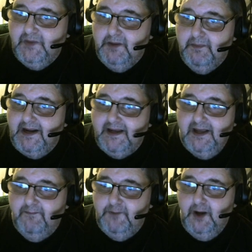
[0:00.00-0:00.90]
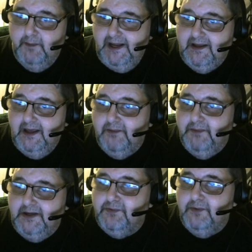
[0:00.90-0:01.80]
You make if you got pancake
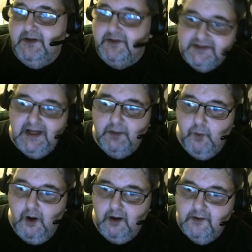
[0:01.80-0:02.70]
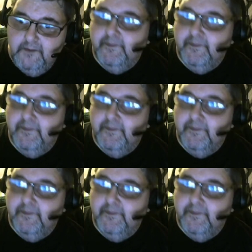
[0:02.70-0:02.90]
mix where you just add water,